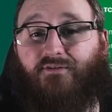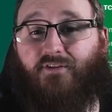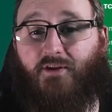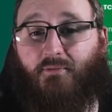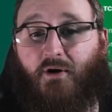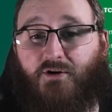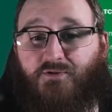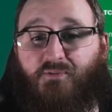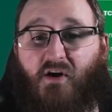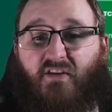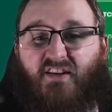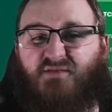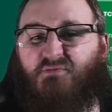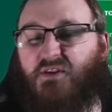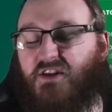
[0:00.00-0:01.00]
for the most part,
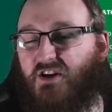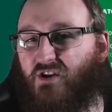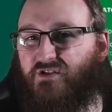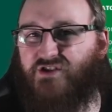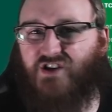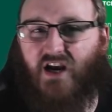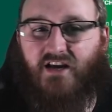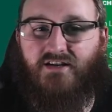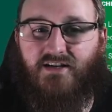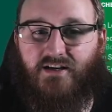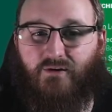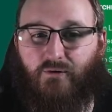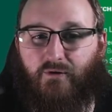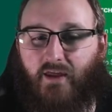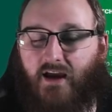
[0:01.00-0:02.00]
there's been the odd change
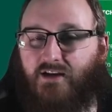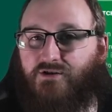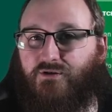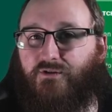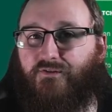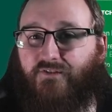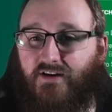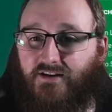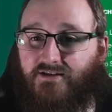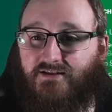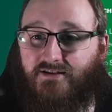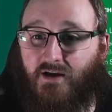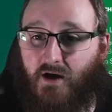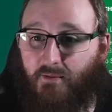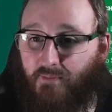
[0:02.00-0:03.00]
here or there due to fitness,